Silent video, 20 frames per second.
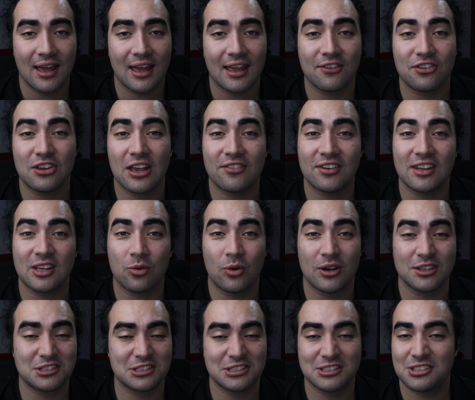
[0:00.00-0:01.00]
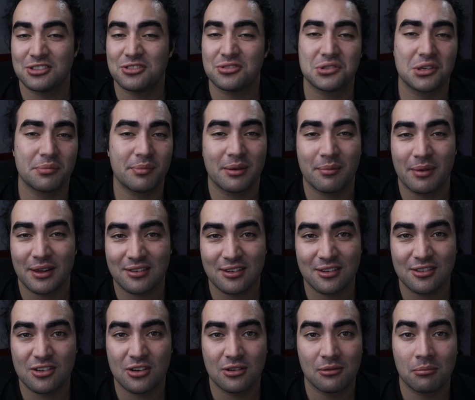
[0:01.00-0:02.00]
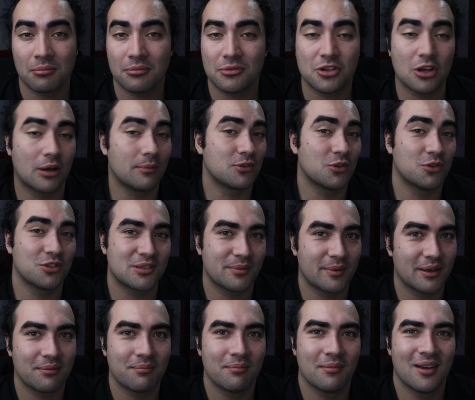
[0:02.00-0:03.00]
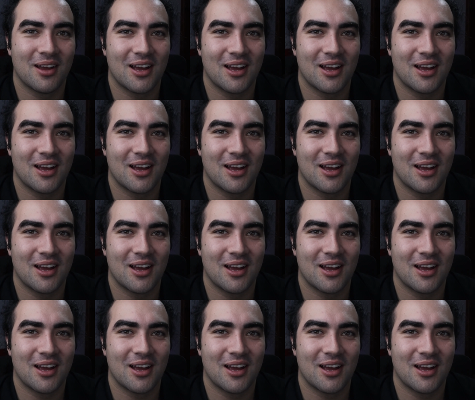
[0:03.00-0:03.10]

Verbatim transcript: If you have any questions, shoot me a message, come talk to me.